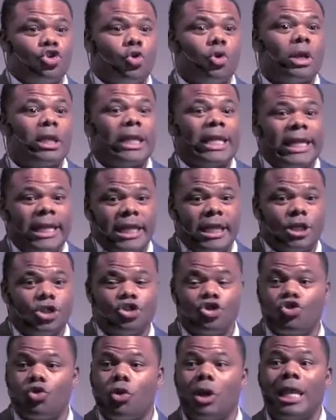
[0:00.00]
your
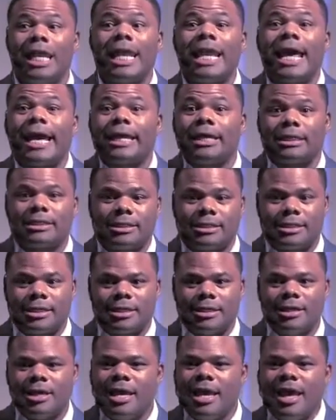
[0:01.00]
lineage, your
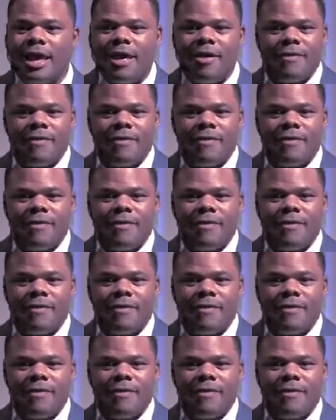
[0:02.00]
legacy.